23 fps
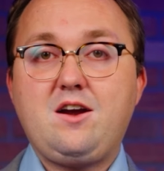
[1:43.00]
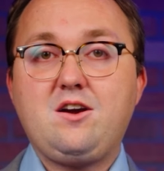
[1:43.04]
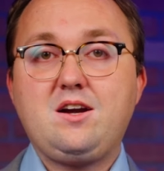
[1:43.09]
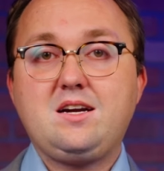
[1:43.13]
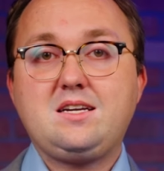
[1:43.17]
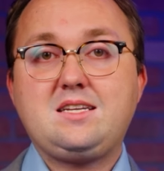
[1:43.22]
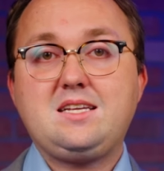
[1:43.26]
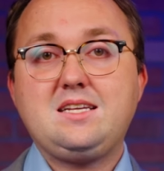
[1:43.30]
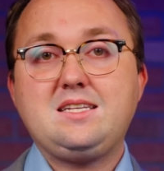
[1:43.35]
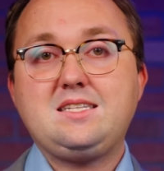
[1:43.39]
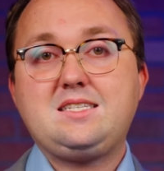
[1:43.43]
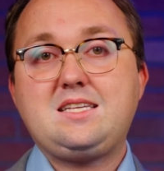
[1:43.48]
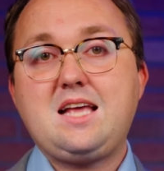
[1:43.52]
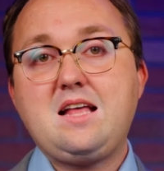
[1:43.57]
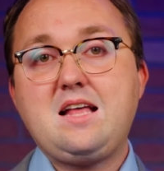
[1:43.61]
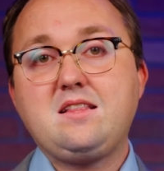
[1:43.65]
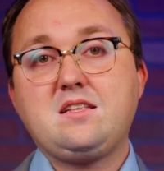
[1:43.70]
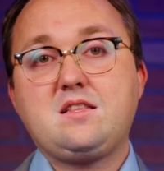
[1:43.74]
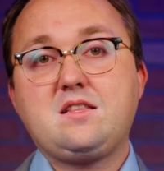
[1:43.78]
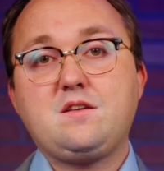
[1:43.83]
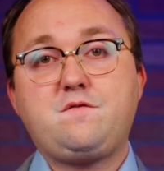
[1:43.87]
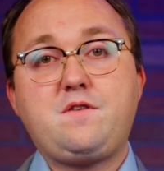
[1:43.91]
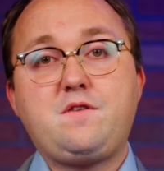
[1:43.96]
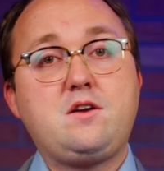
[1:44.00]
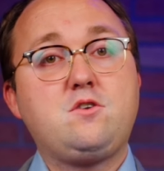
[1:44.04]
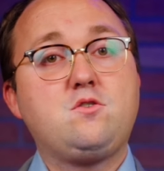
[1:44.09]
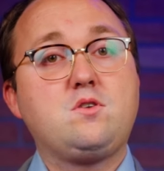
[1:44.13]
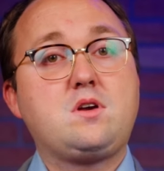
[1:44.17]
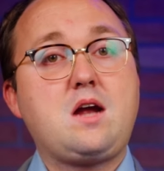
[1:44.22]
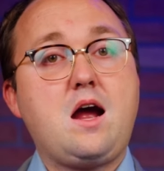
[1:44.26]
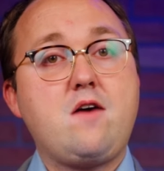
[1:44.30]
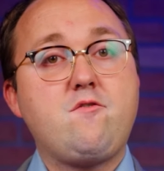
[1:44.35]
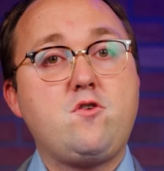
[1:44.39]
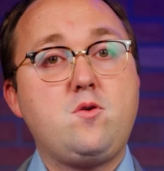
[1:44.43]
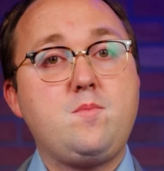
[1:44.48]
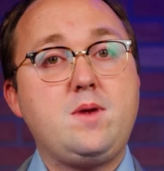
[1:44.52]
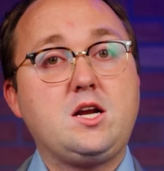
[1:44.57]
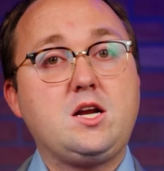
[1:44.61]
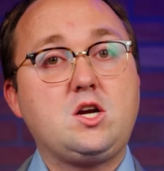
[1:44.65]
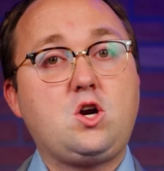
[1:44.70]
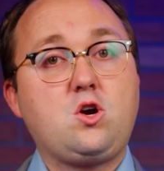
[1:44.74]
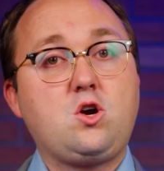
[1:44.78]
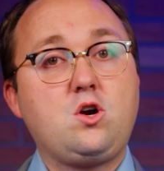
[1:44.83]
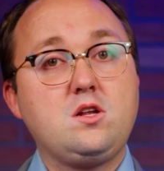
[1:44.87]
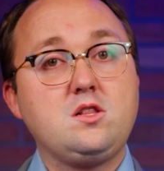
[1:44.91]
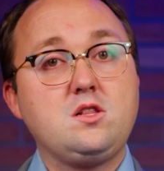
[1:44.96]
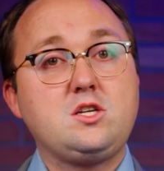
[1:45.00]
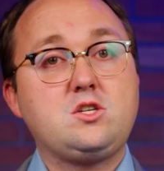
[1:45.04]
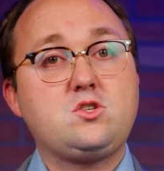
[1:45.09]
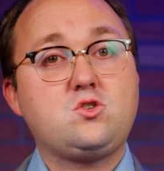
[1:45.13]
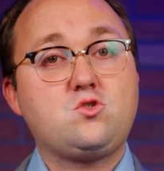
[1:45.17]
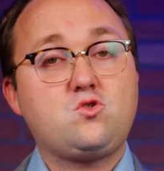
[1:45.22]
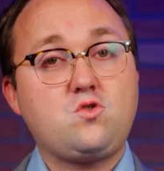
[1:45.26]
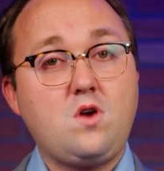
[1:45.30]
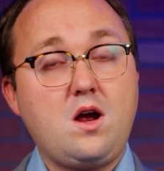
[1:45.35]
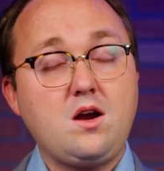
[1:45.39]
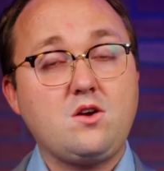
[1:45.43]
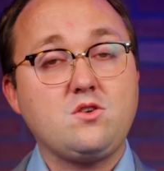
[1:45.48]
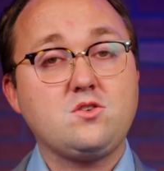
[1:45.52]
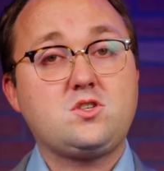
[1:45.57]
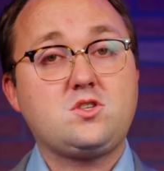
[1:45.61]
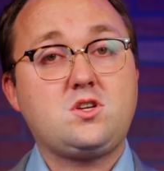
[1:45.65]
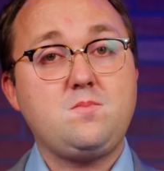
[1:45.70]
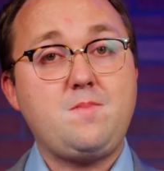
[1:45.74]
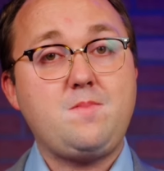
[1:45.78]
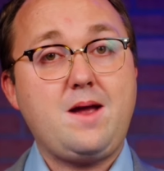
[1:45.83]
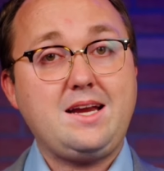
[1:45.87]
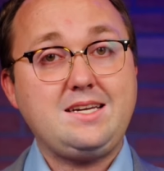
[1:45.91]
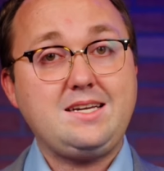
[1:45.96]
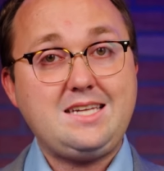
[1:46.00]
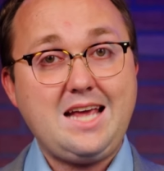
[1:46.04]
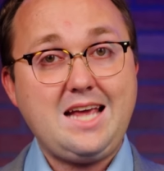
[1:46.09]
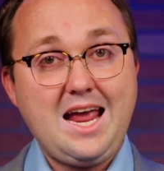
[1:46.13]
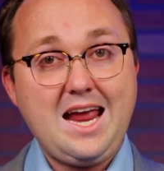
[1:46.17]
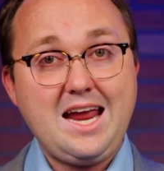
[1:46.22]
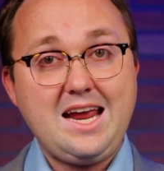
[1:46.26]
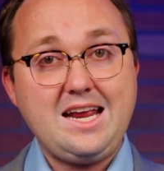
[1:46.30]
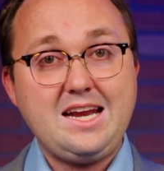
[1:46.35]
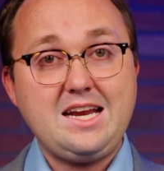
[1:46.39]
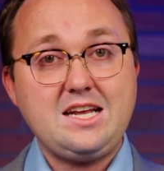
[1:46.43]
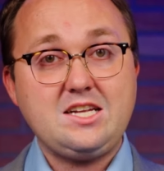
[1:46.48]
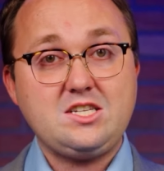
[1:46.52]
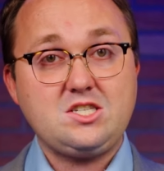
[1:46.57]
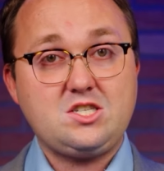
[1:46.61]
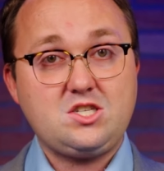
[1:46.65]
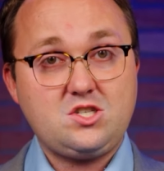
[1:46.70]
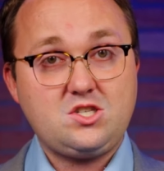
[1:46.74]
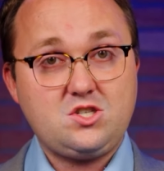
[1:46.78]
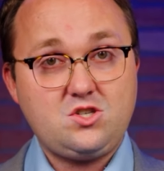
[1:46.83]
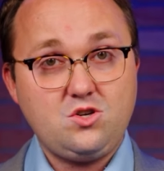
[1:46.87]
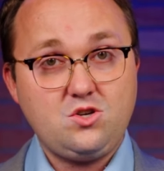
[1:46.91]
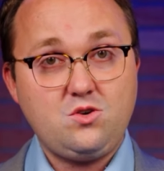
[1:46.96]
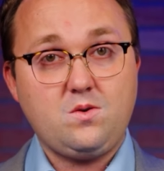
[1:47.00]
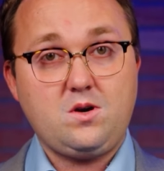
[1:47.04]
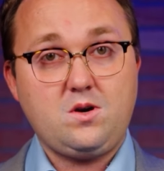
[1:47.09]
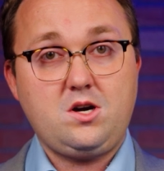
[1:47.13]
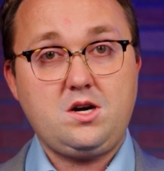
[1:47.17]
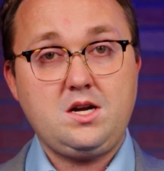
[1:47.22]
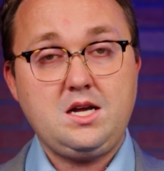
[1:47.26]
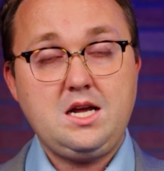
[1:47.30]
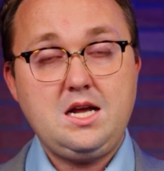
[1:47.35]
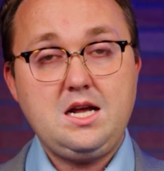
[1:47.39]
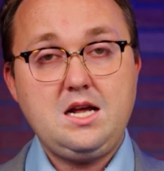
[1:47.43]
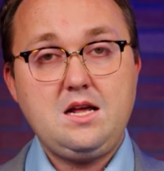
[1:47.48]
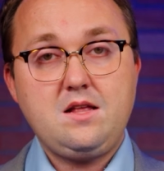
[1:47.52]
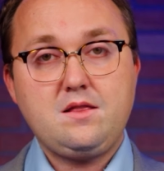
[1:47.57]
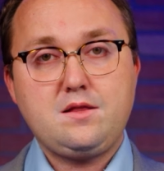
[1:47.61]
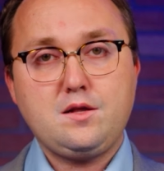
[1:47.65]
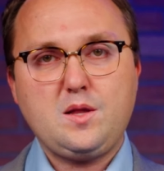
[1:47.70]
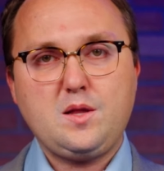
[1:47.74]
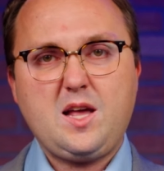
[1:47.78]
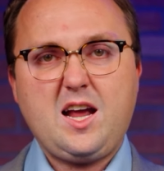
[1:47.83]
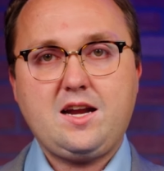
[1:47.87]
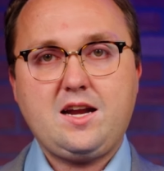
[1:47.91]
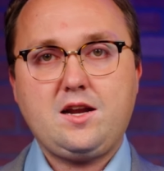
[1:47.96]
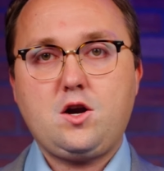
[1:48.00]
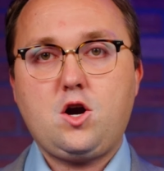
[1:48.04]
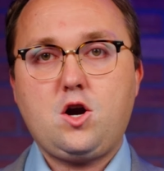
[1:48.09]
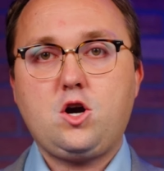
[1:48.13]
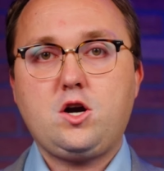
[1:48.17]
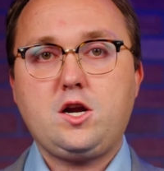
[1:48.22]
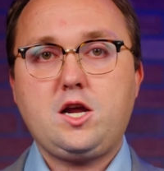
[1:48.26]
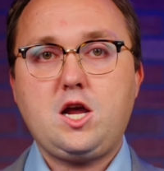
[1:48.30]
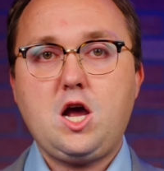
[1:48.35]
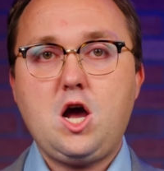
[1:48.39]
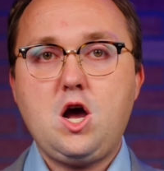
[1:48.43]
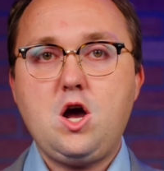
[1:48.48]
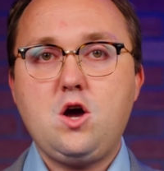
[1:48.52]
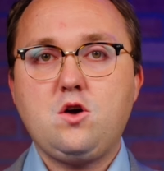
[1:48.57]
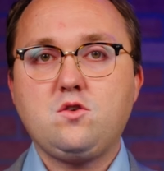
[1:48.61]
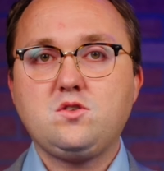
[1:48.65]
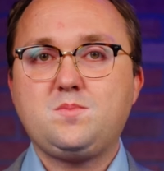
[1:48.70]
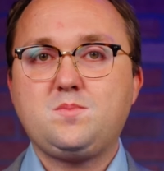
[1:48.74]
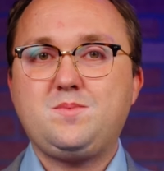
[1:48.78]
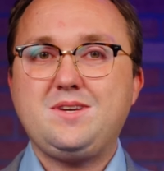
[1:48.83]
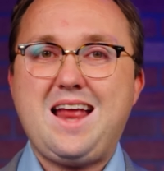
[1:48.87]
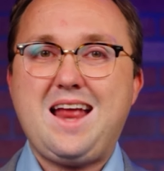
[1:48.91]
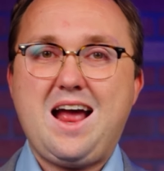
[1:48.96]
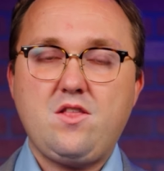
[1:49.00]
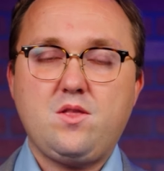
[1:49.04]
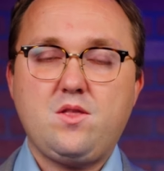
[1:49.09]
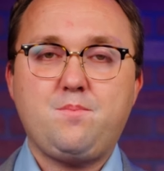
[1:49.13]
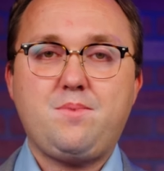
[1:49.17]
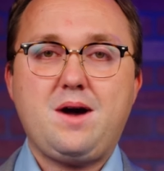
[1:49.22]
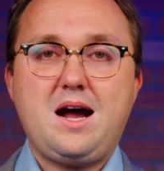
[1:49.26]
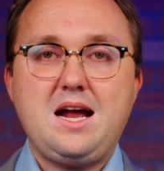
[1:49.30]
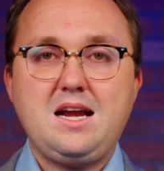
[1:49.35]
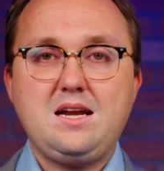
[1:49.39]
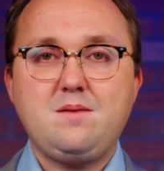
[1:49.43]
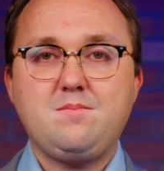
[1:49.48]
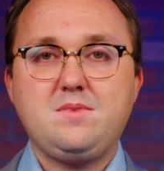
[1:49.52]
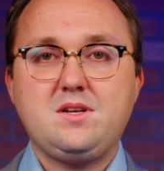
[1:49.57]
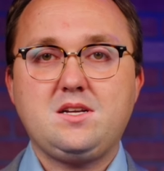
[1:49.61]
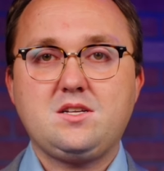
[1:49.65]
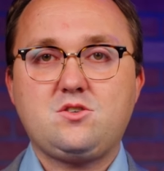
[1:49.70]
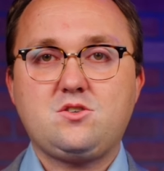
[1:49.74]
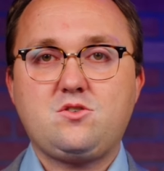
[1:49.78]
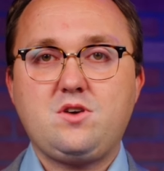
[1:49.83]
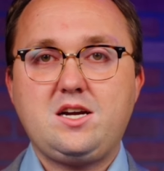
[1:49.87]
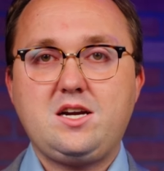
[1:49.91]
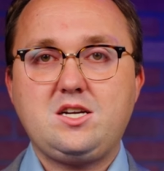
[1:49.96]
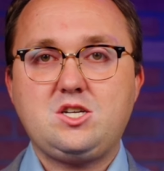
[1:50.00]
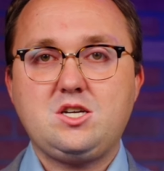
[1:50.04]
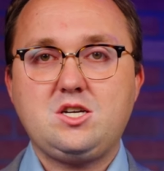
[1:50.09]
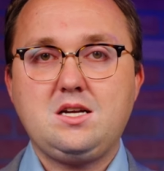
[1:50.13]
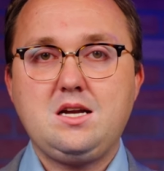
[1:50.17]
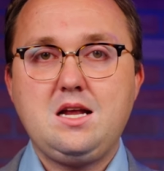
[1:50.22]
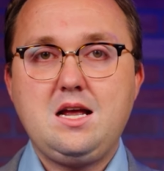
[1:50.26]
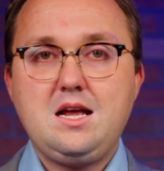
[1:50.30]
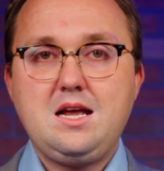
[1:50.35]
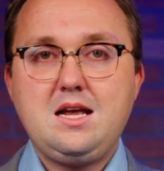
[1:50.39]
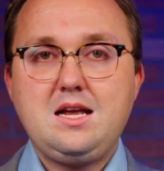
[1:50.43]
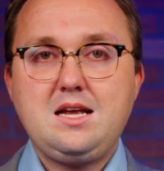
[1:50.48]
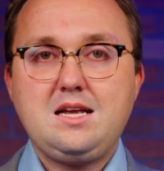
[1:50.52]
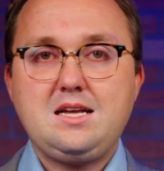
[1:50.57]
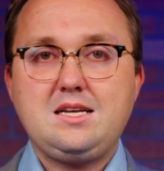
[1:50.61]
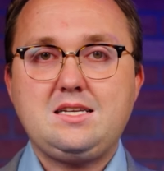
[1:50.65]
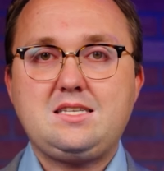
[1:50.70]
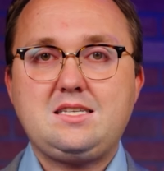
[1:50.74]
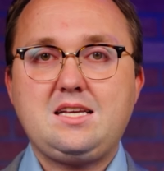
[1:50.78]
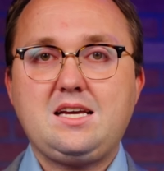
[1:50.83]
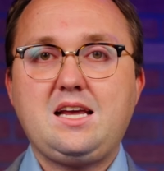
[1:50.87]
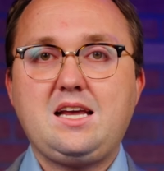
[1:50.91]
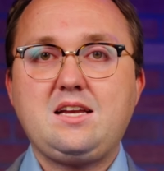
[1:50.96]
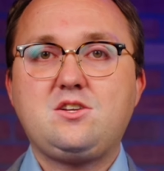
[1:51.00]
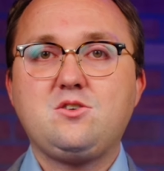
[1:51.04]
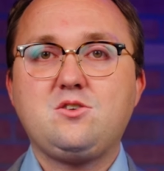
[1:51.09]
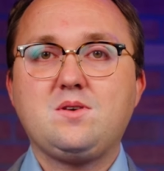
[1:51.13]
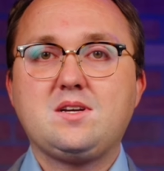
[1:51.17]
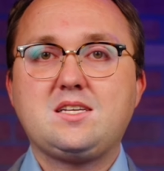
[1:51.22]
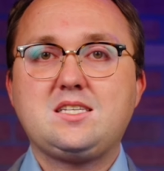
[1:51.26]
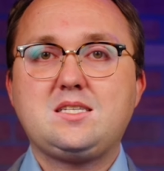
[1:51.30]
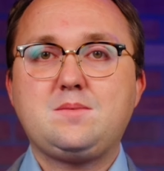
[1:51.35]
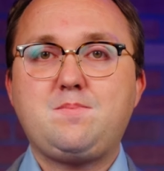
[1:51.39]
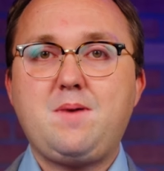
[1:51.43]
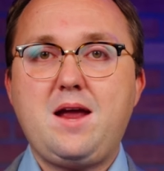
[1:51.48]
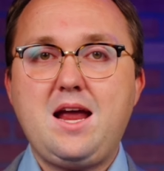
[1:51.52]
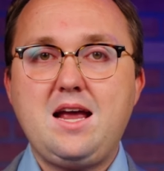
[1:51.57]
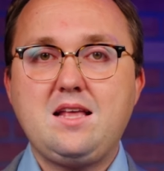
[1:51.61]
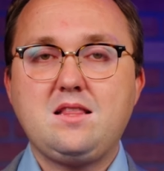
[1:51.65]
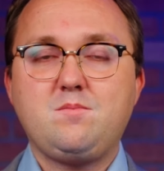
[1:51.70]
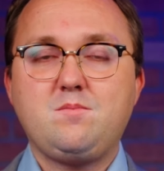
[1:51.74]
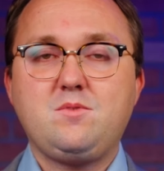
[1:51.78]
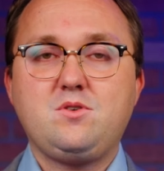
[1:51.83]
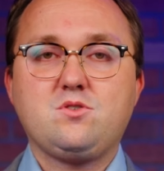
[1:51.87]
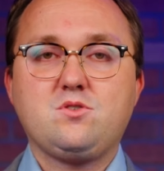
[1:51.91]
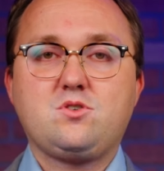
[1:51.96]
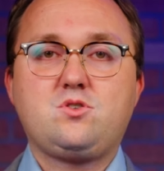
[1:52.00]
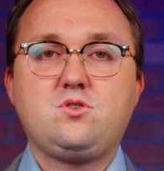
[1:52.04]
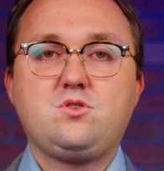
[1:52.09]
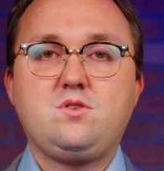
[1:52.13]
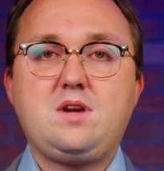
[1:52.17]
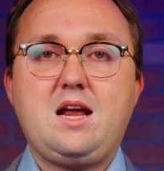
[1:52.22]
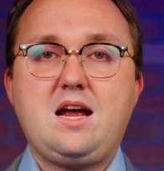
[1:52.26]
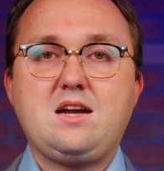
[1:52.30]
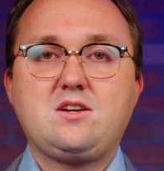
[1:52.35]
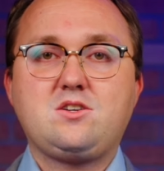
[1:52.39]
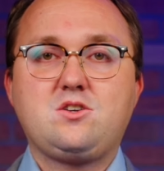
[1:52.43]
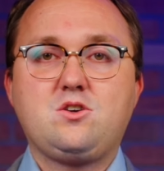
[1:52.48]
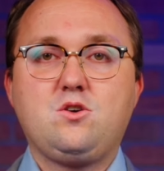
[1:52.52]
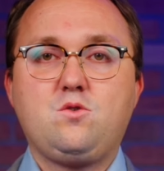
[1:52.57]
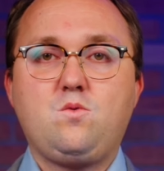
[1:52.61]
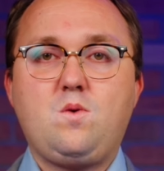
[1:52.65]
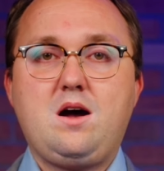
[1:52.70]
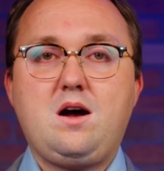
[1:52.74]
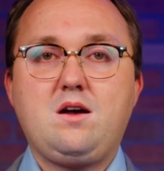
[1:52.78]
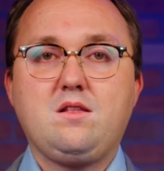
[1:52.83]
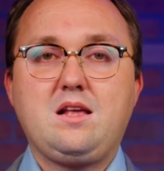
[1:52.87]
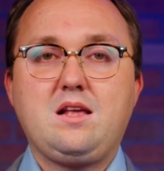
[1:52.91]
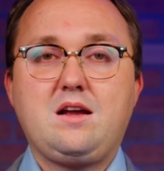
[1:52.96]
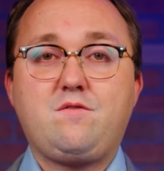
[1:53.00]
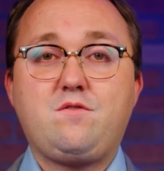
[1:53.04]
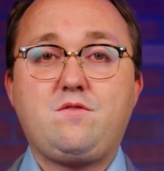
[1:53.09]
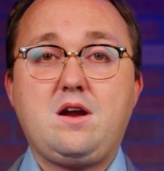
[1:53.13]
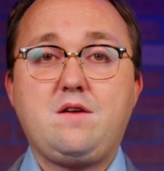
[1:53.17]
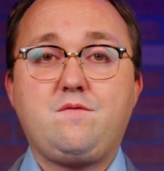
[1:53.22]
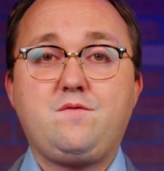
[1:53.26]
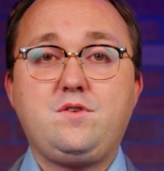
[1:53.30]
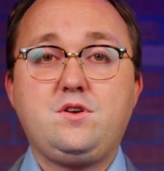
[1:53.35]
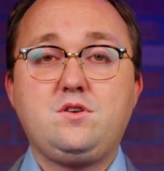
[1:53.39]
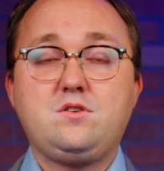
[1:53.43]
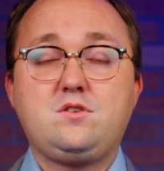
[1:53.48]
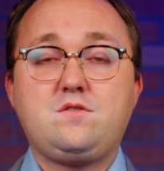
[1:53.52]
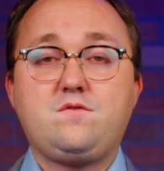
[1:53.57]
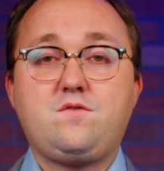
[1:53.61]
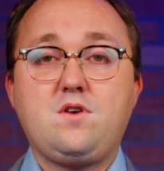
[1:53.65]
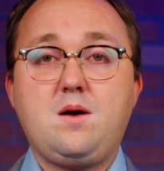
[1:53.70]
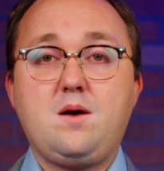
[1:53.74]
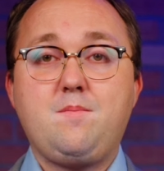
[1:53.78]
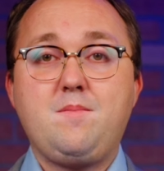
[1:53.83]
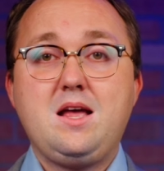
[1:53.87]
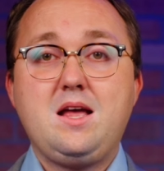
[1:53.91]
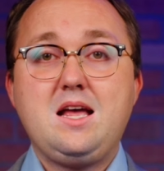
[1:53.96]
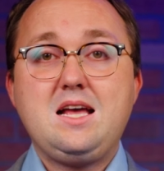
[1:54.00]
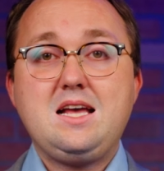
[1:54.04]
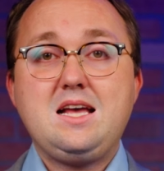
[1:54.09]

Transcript: Arrington said that the federal government currently struggles to maintain and steward the land it already owns, but now the Biden administration is seeking to expand the Muleshoe National Wildlife Refuge from